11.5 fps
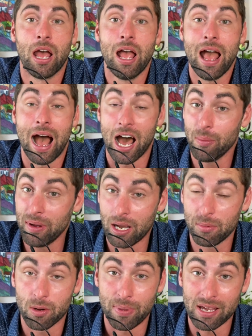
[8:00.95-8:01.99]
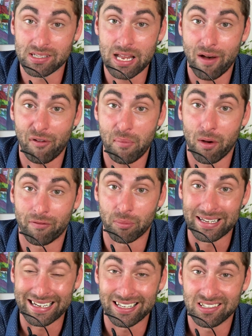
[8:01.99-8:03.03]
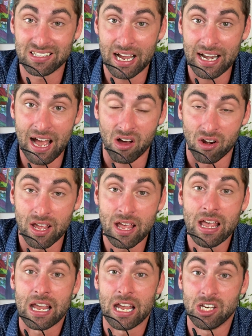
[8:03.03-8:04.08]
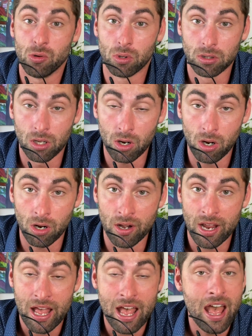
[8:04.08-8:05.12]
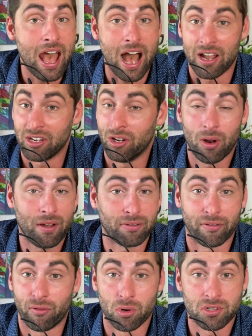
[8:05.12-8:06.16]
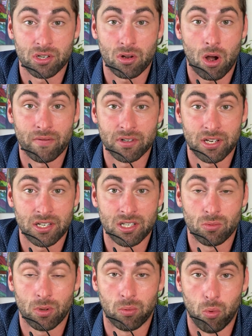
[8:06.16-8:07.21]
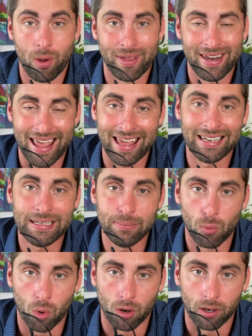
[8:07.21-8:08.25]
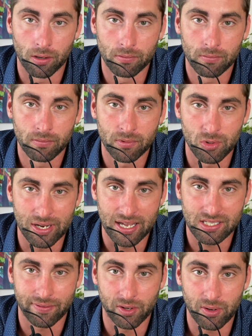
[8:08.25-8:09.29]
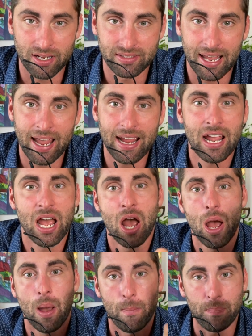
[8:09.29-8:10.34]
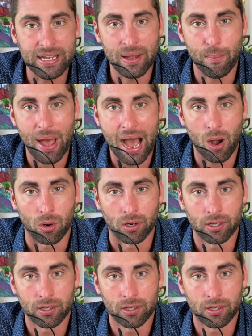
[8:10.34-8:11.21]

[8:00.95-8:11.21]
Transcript: how to become your best alpha male from the inside out. And you will learn how you don't have to force conversations with women anymore. You guys have a great day. Be empowered.